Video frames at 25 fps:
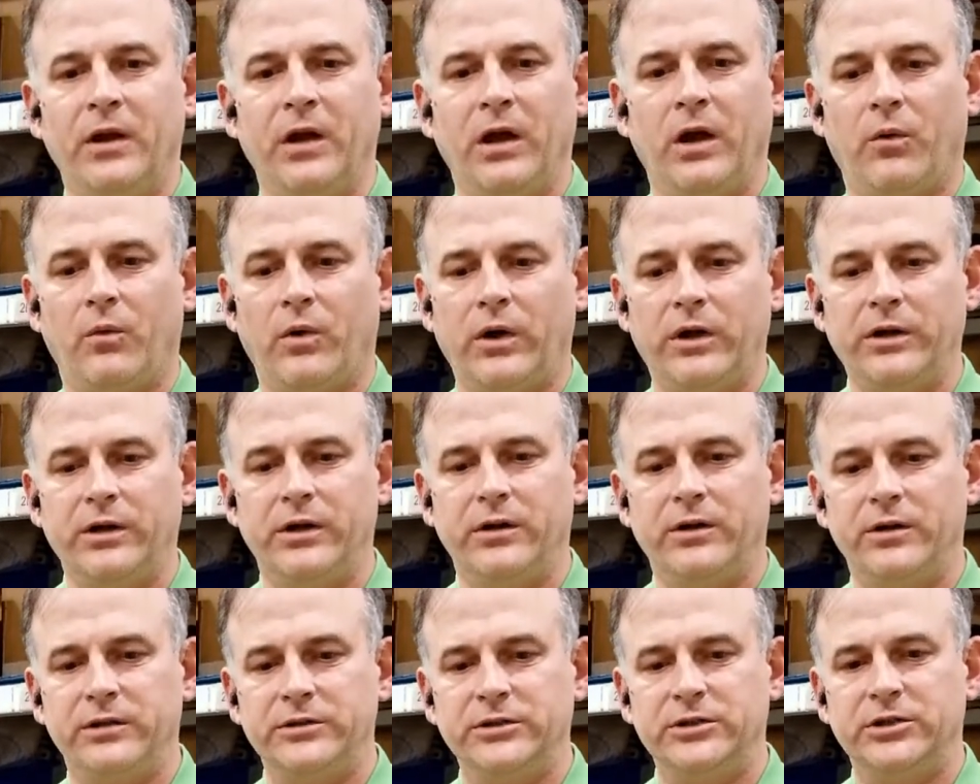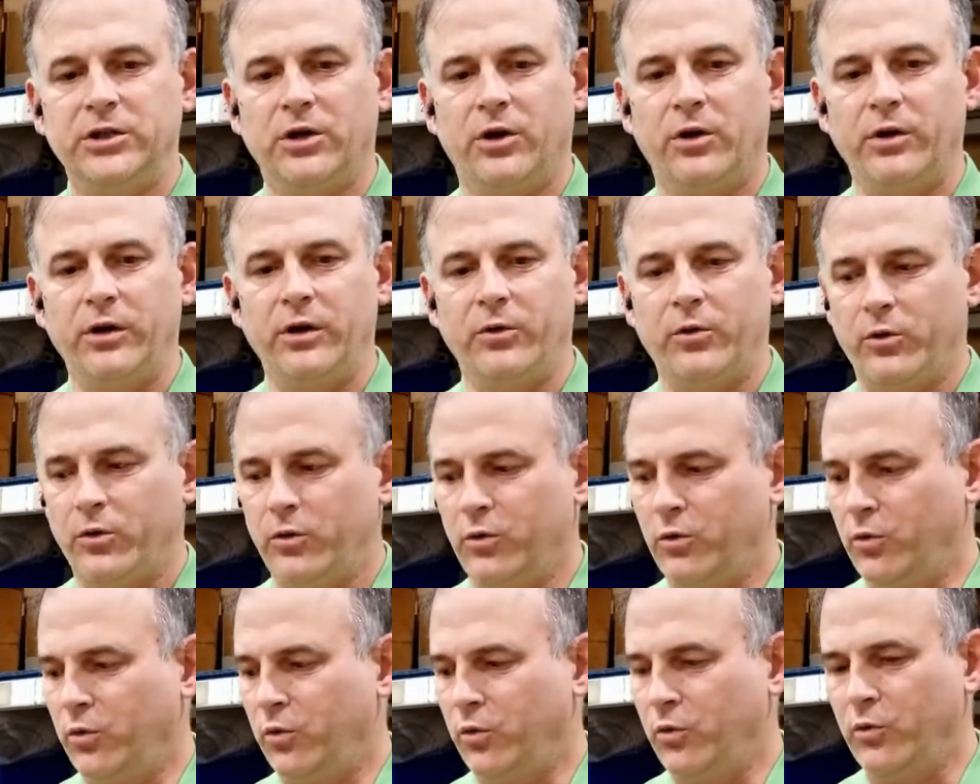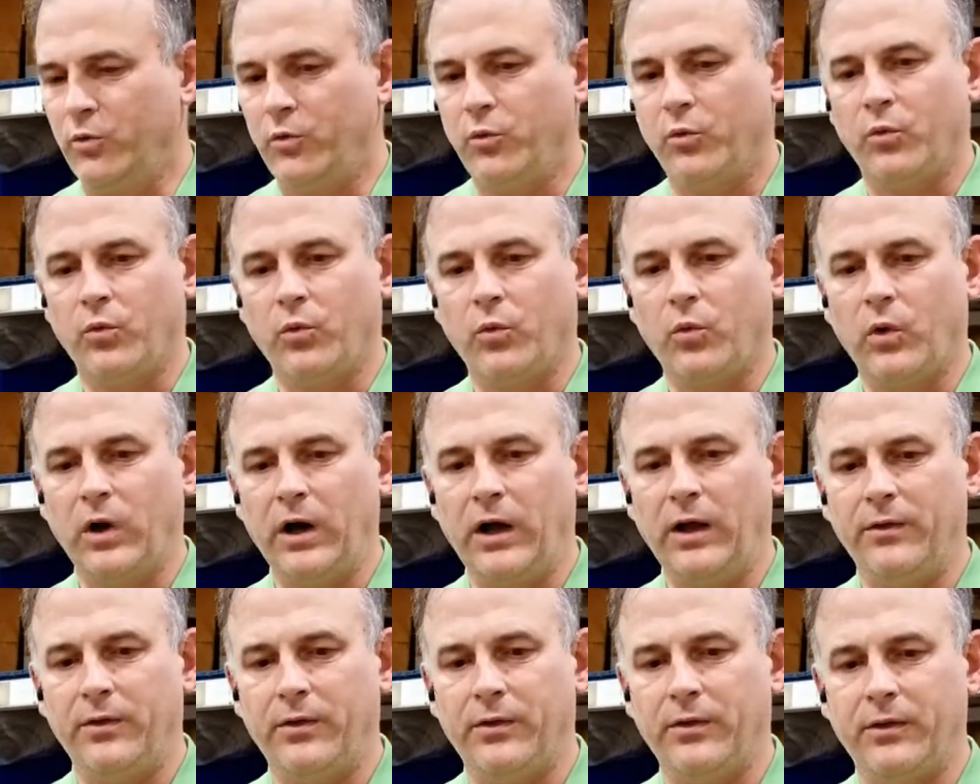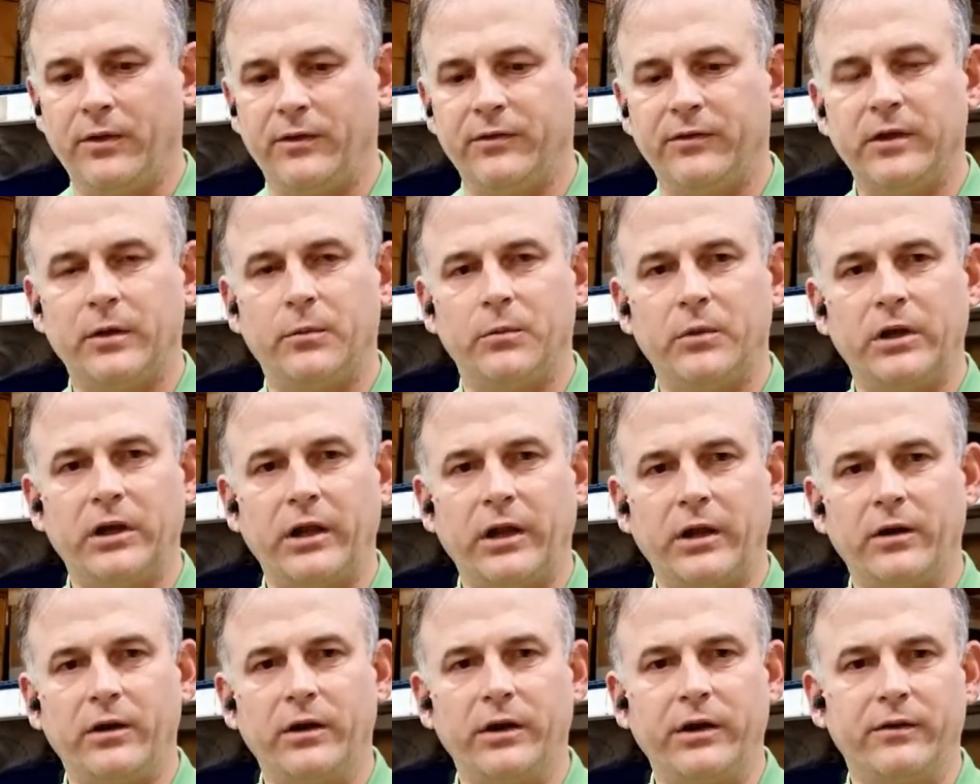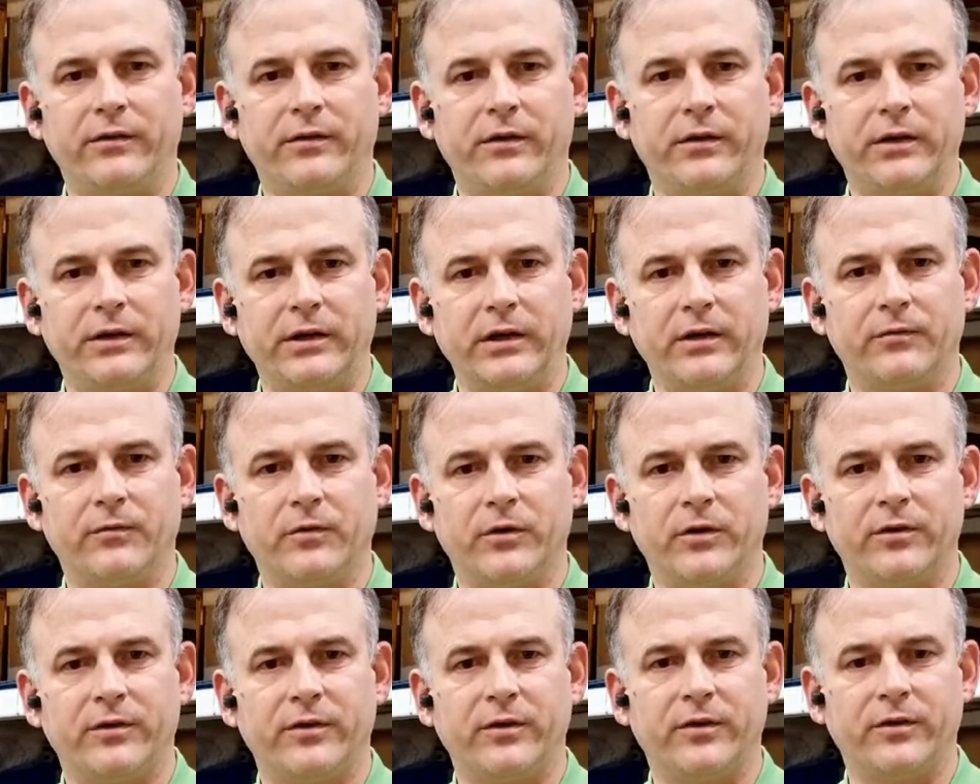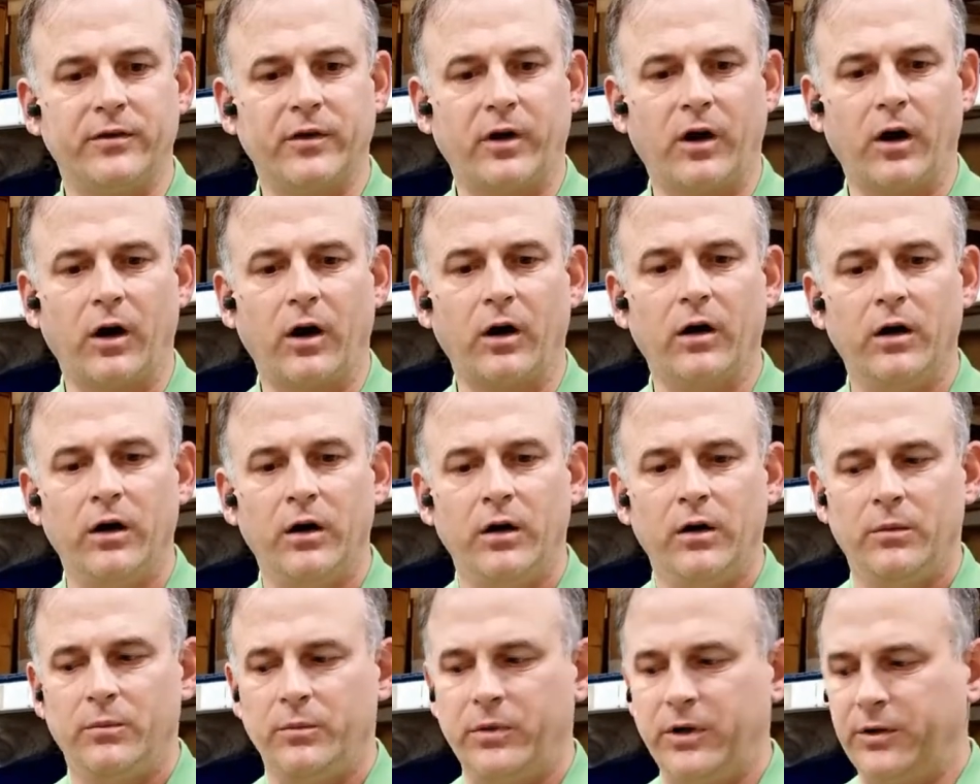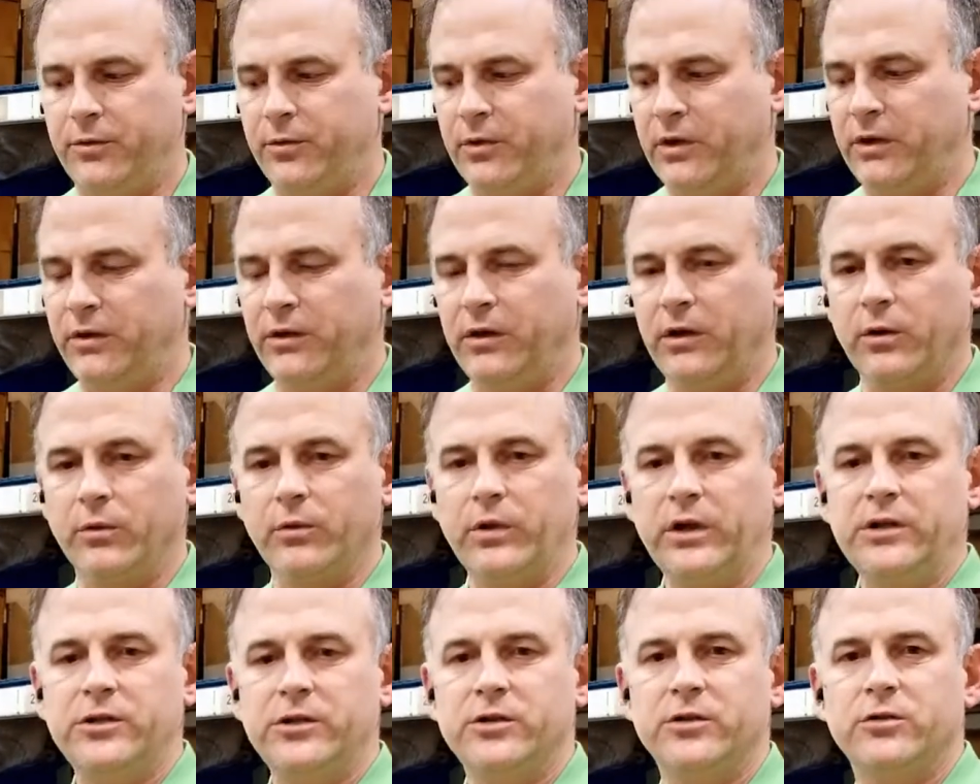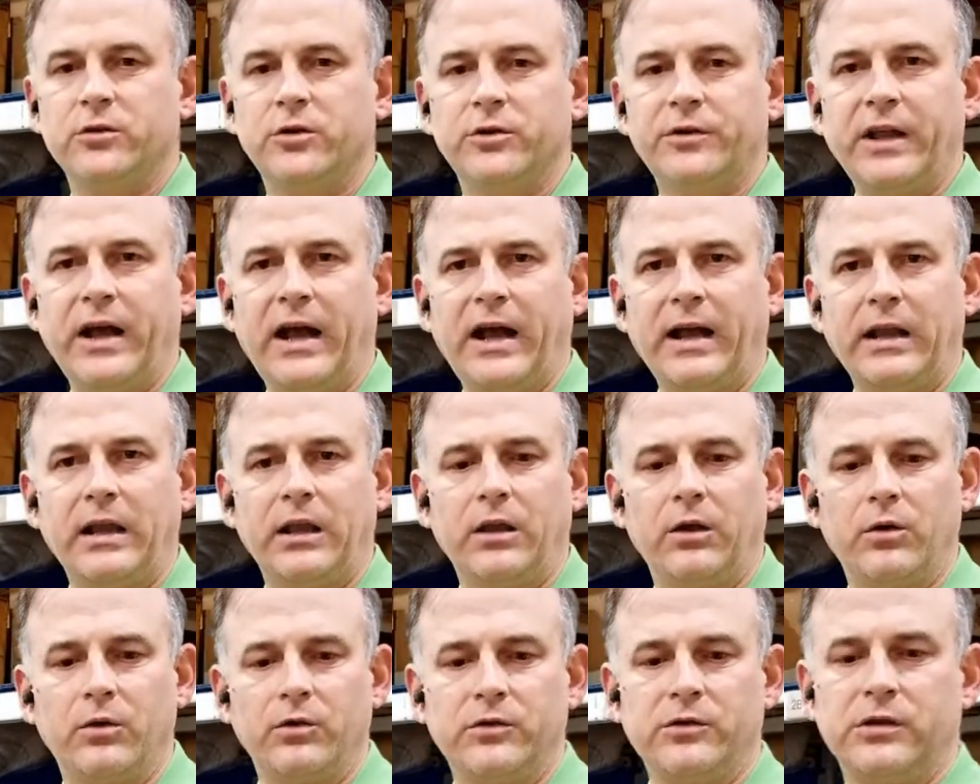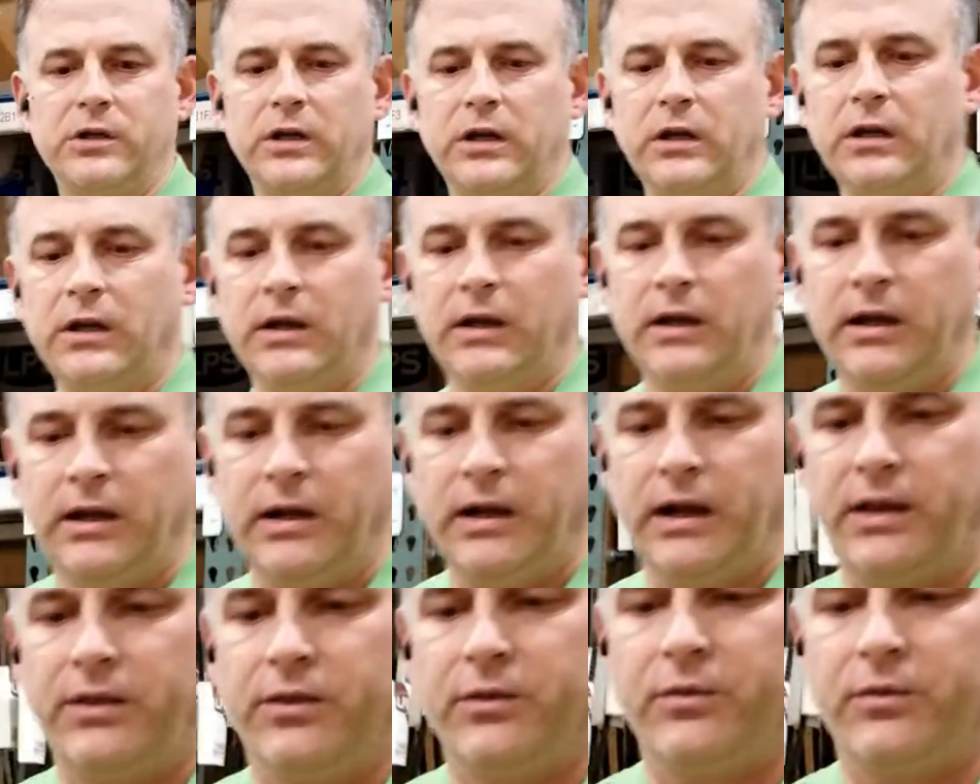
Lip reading: I wanted to show you what the similarities and differences are between the original Takeuchi and the